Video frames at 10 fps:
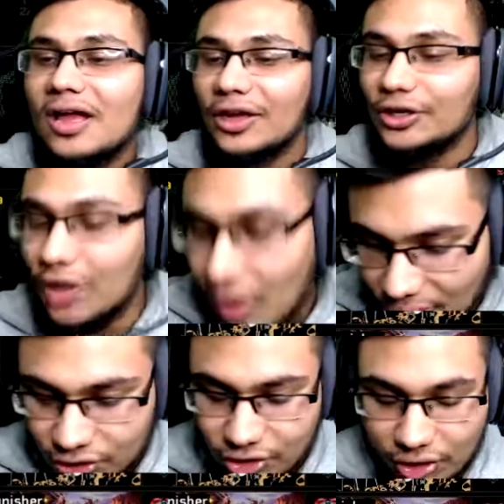going
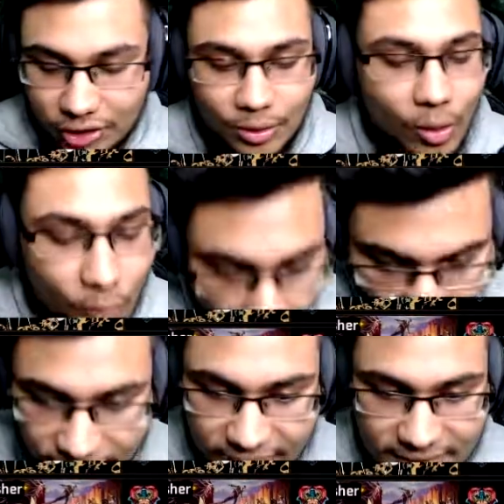strong, hopefully
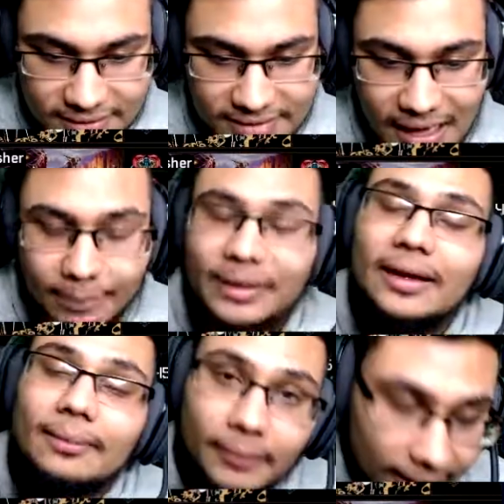it doesn't stop, it
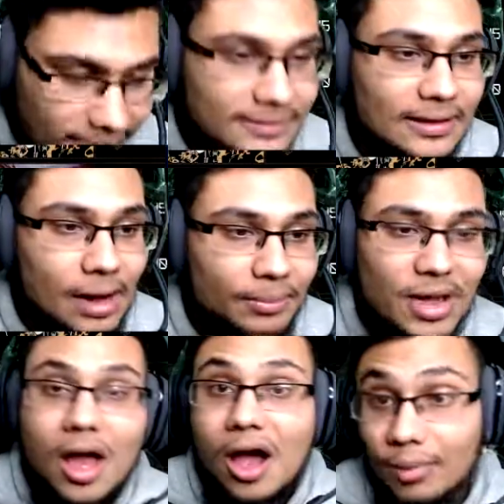might stop,
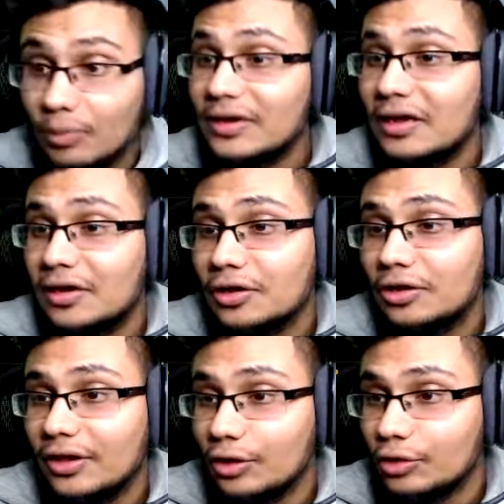but we got a good
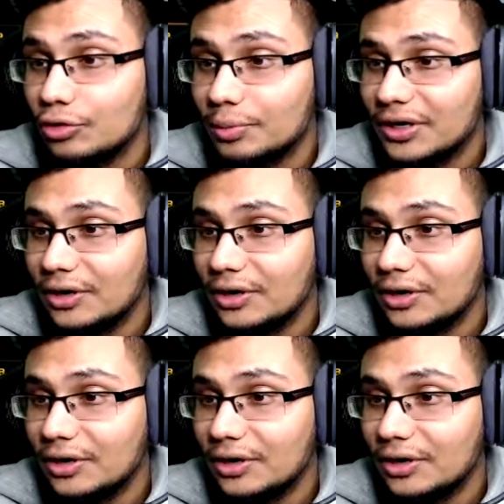little group here.